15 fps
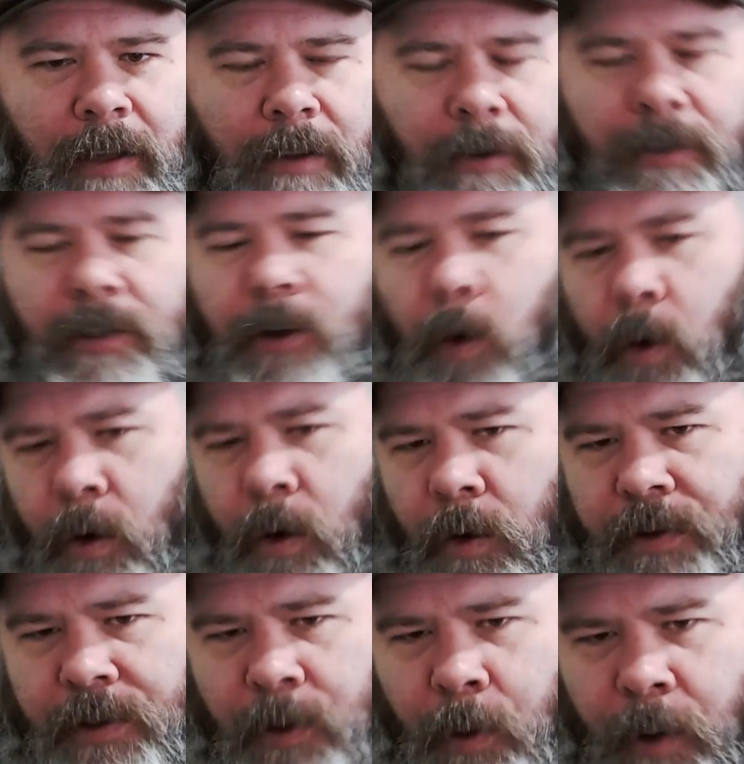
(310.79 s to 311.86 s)
There's an oral
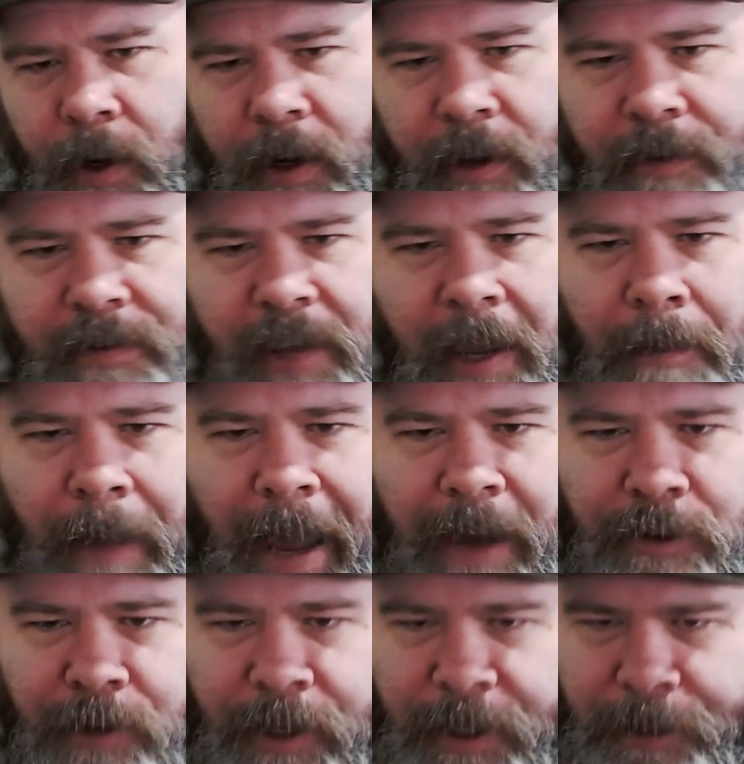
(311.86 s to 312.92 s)
story of St.
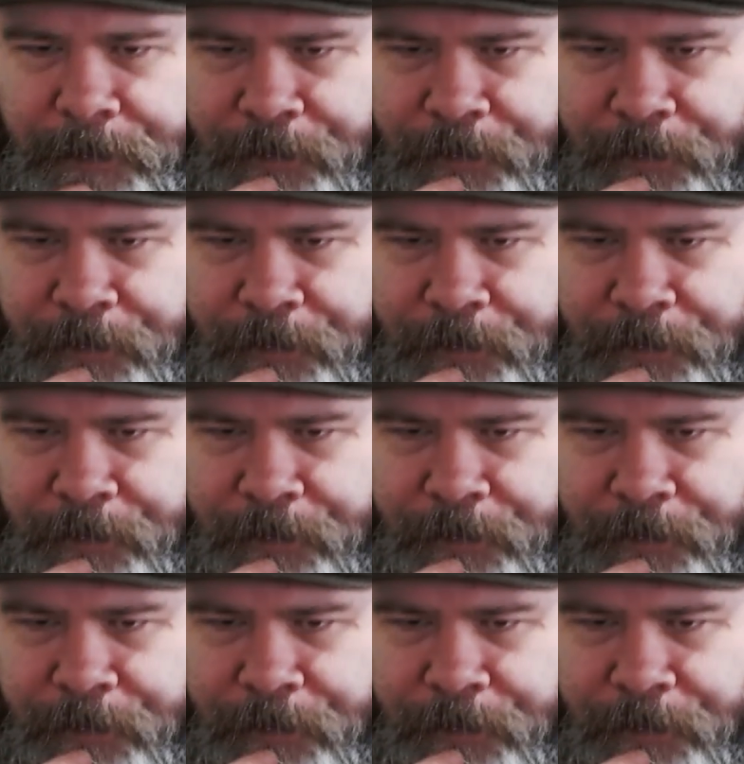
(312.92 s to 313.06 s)
Patrick